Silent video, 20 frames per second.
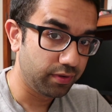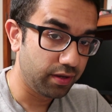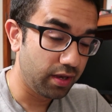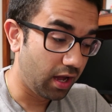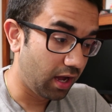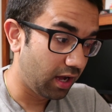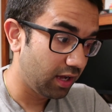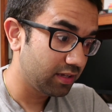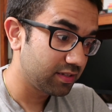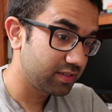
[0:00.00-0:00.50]

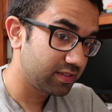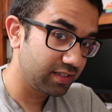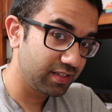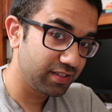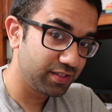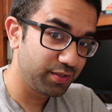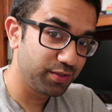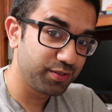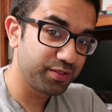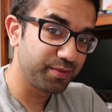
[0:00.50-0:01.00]
NOS
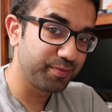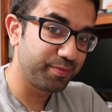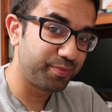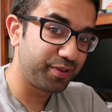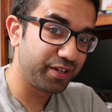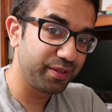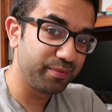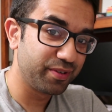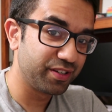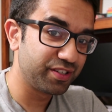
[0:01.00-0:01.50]
is used in
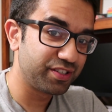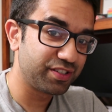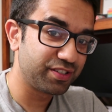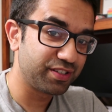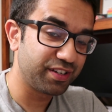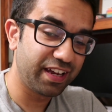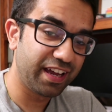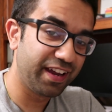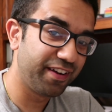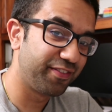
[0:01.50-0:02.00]
pretty
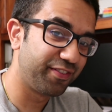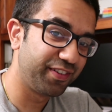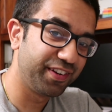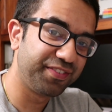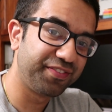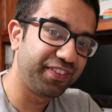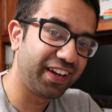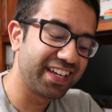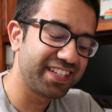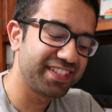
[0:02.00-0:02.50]
much
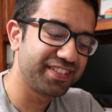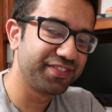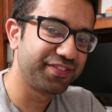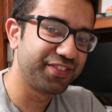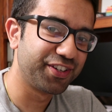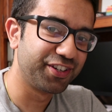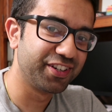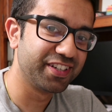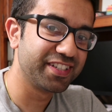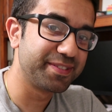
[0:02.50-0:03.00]
every Fast
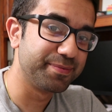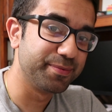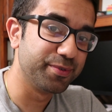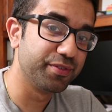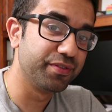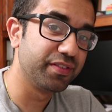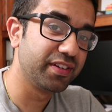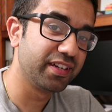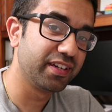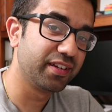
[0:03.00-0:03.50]
and Furious
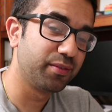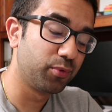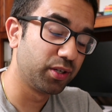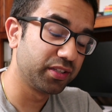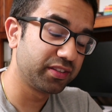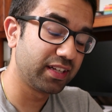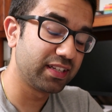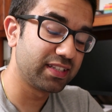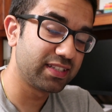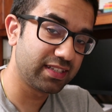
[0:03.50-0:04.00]
movie, and
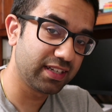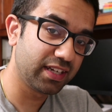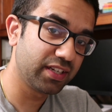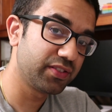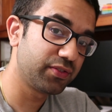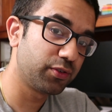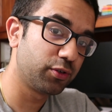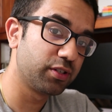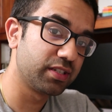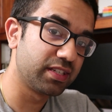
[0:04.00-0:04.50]
what that
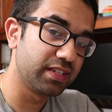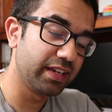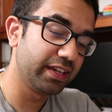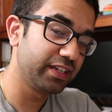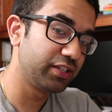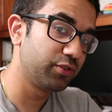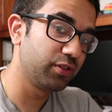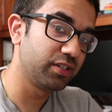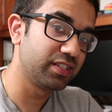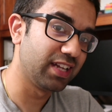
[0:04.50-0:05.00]
stands for is
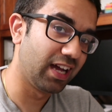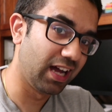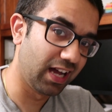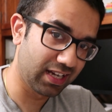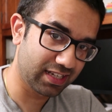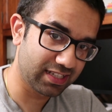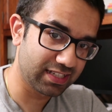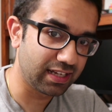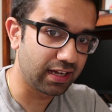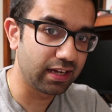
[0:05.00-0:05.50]
nitrous
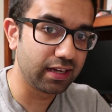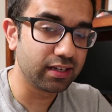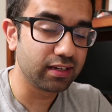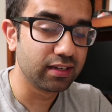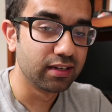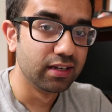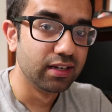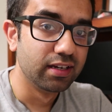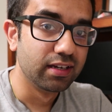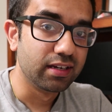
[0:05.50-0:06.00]

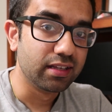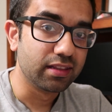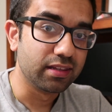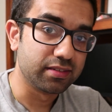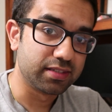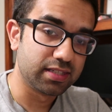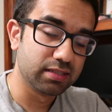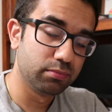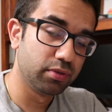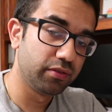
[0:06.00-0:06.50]
oxide.
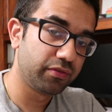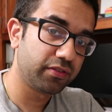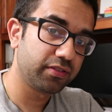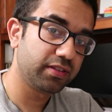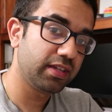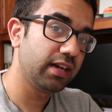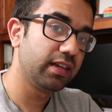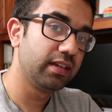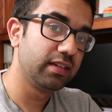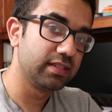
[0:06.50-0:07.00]
The symbol
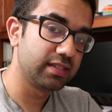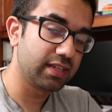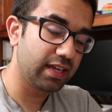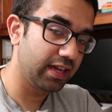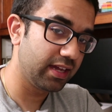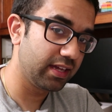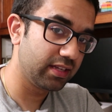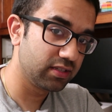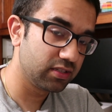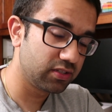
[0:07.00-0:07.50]
for that is
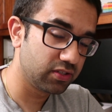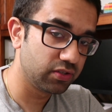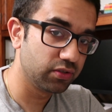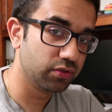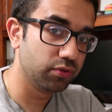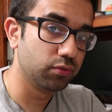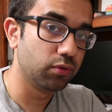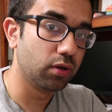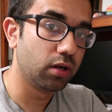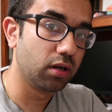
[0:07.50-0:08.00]

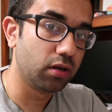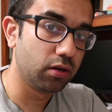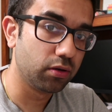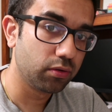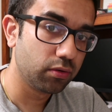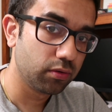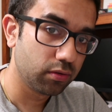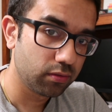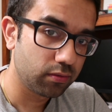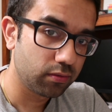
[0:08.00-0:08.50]
N2O.